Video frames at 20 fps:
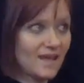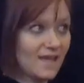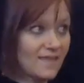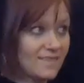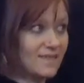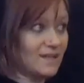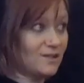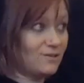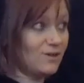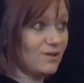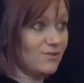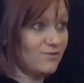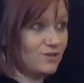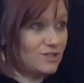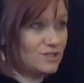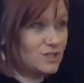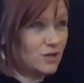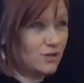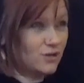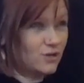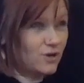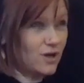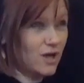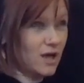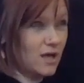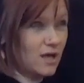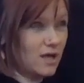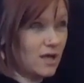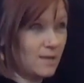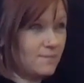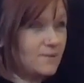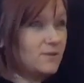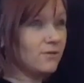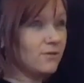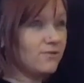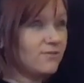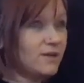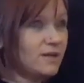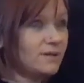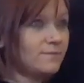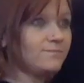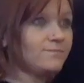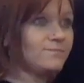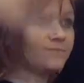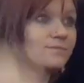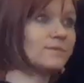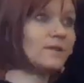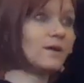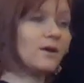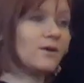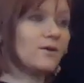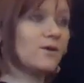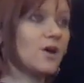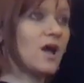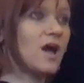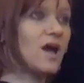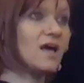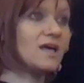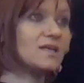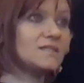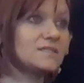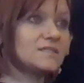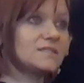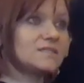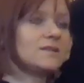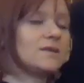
And then you can reach up and over, across,